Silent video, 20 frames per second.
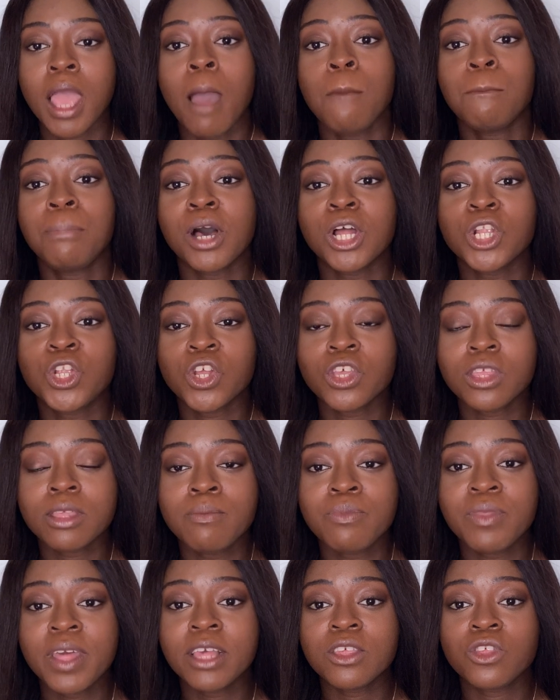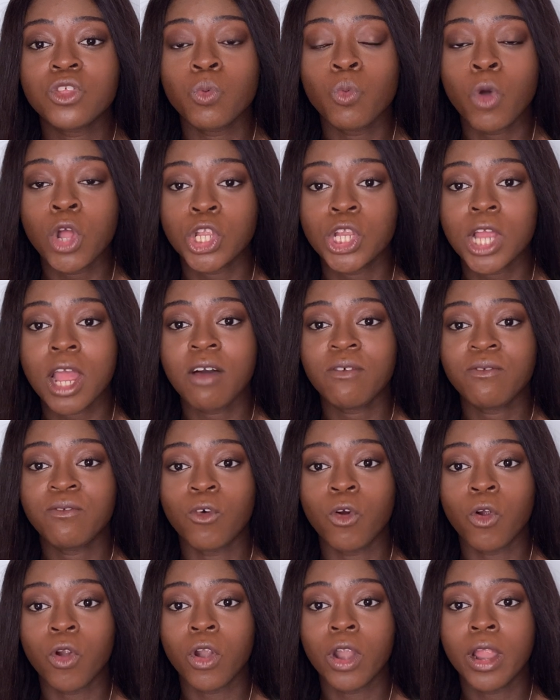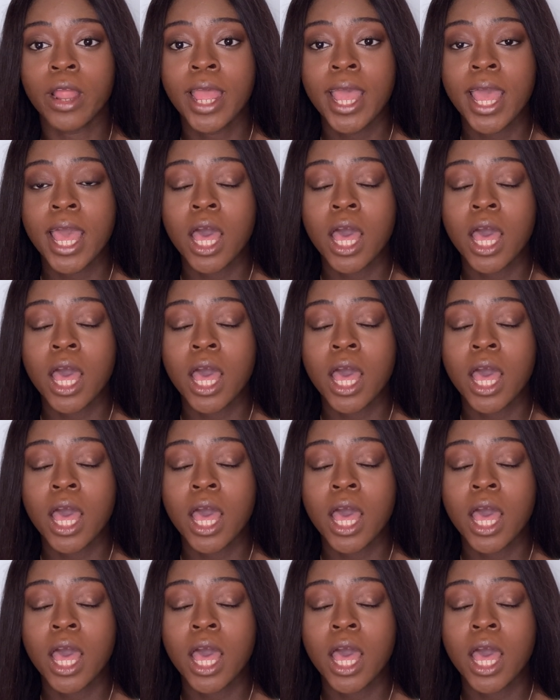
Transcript: But just some things to watch out for